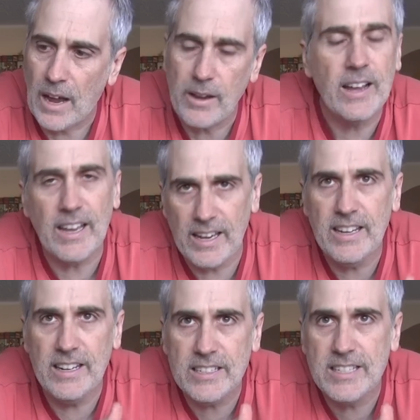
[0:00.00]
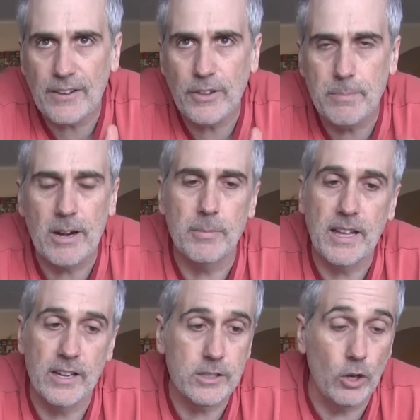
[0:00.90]
it is definitely better,
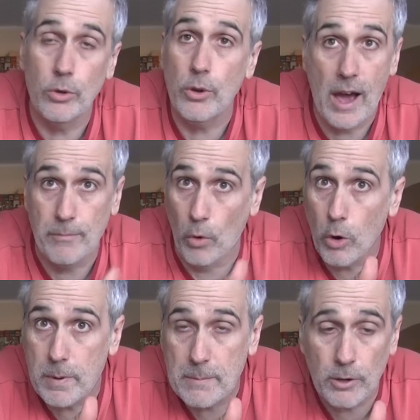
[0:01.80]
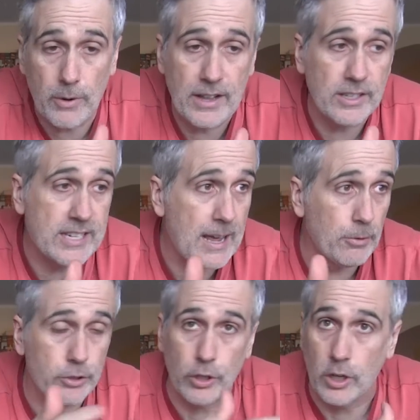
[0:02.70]
because, you know, you have more people around the
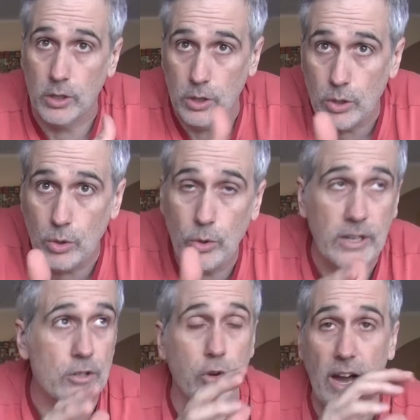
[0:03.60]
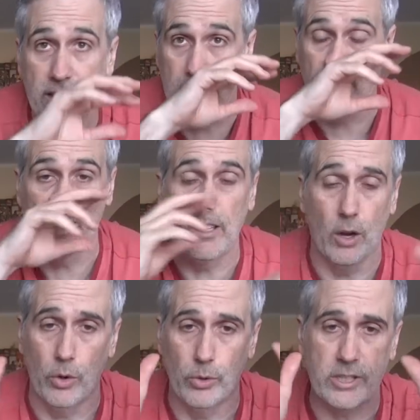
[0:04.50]
table to collude and try to, you
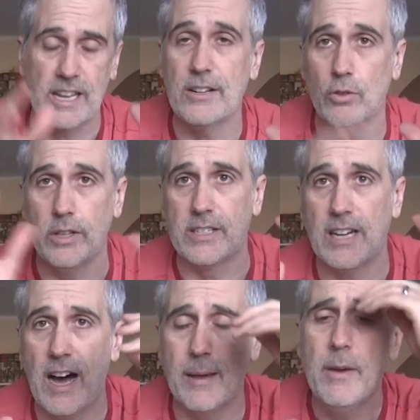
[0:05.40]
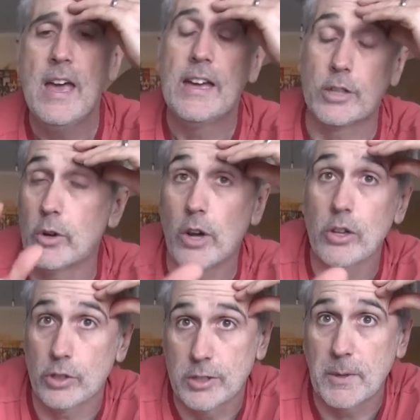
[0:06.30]
know, schedule and time. So it
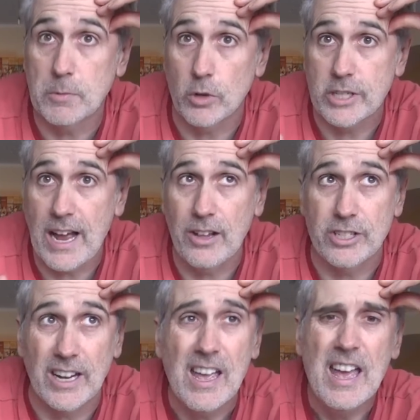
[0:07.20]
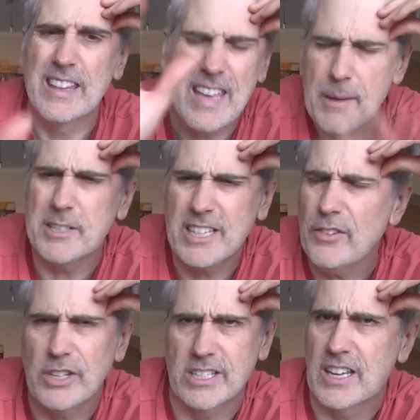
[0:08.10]
also is much more challenging. The game
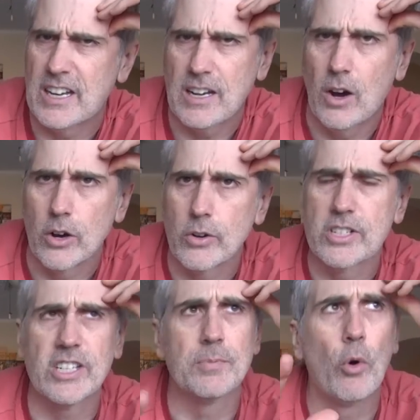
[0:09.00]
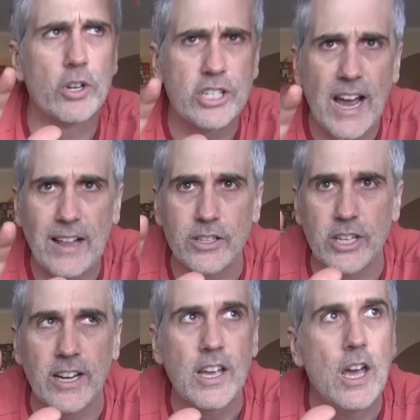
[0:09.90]
itself doesn't get any harder. It's just more
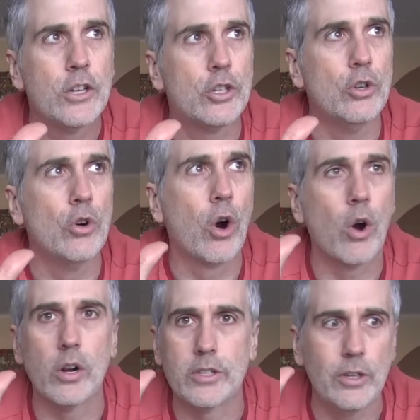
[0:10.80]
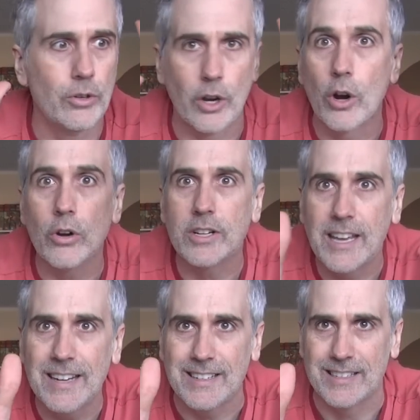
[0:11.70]
challenging to herd
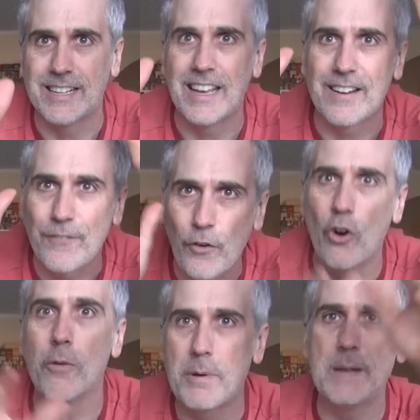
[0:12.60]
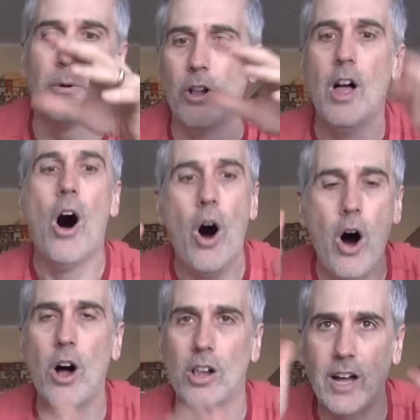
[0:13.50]
kittens, to get 4 people
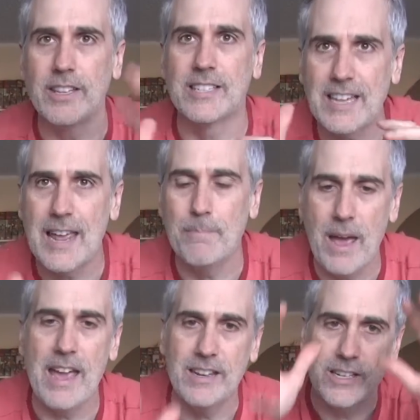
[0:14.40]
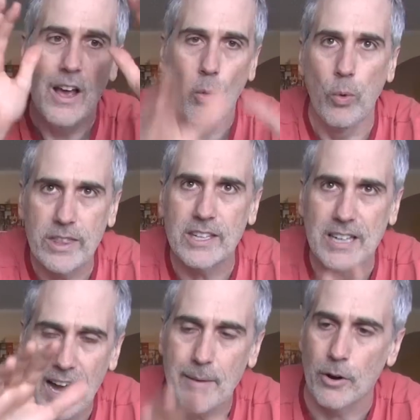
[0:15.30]
all on the same page with a
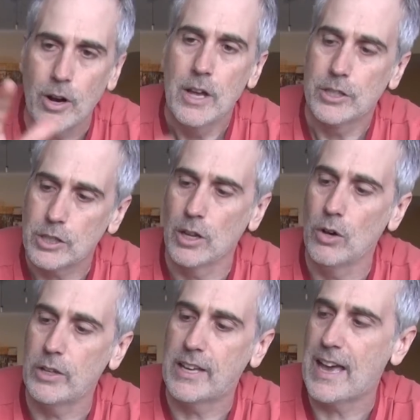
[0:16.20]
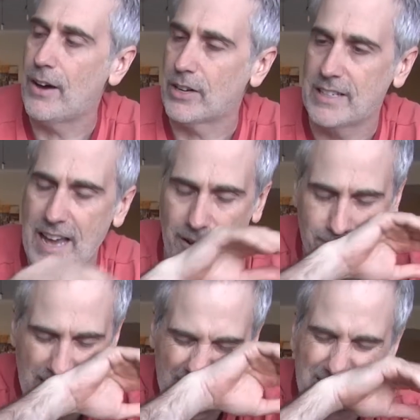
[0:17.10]
timer slowly counting down.
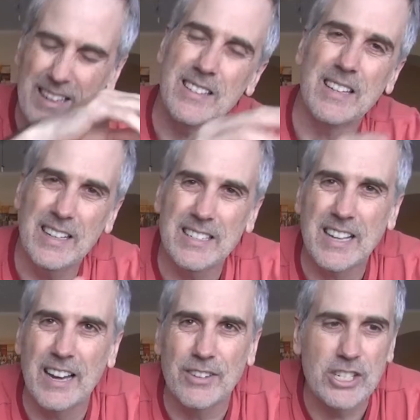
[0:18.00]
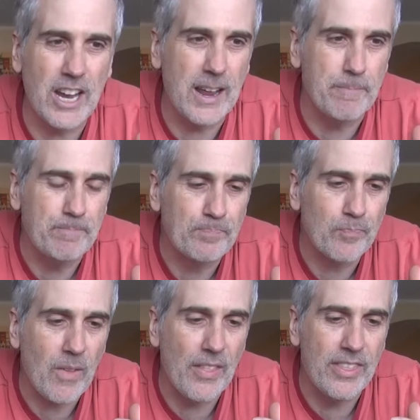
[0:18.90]
And it is kind of a shame
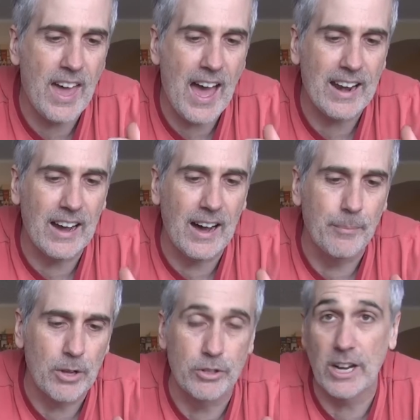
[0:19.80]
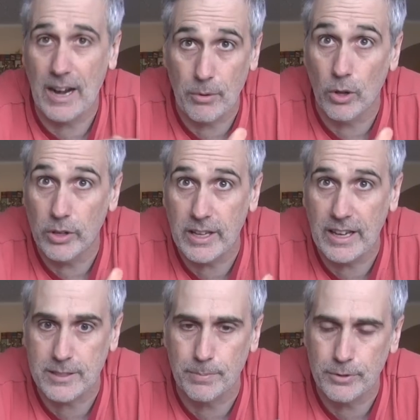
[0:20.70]
that, you know, Jen and I will only,
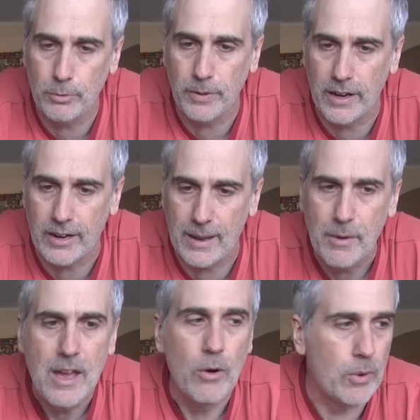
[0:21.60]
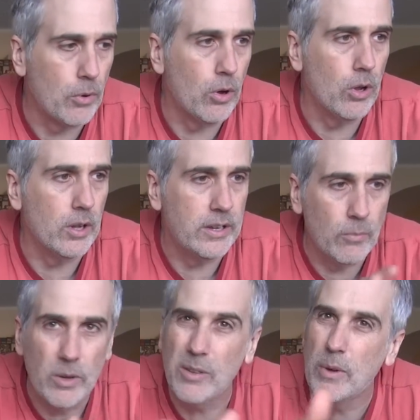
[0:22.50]
as a 2-player game,
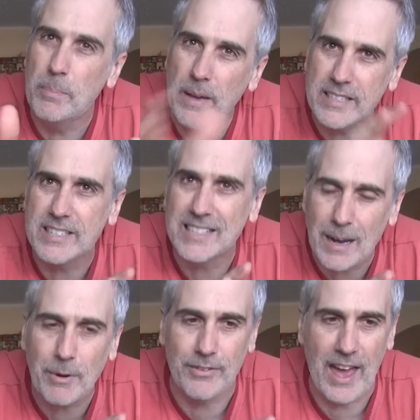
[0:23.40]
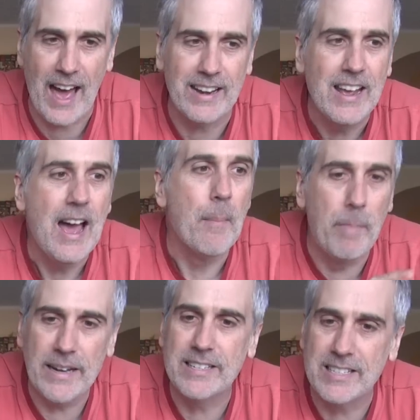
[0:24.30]
we miss some of that,
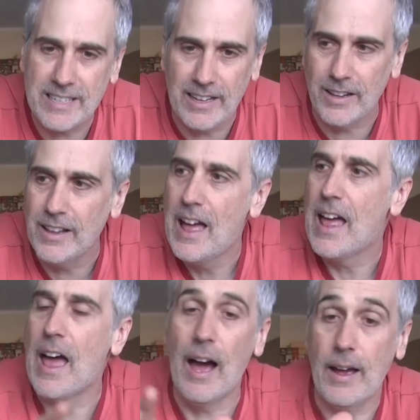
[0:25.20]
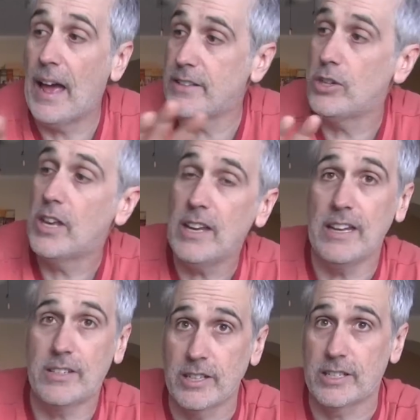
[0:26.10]
but still. As you get
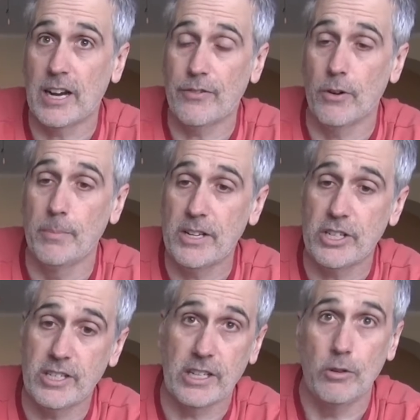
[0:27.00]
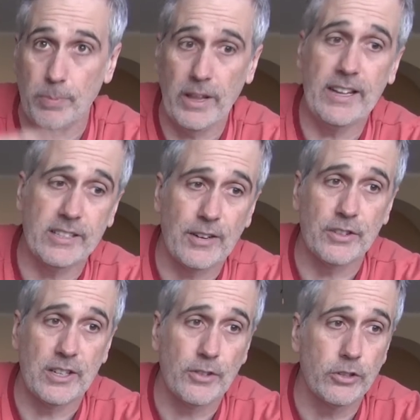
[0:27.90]
into the tougher missions and you play at the tougher
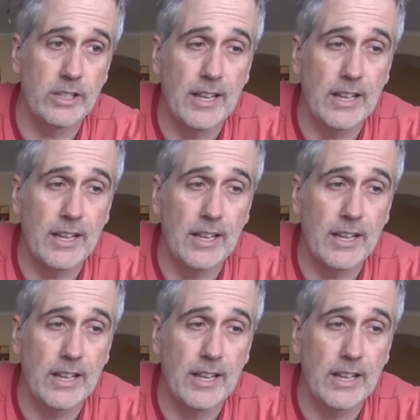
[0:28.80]
difficulty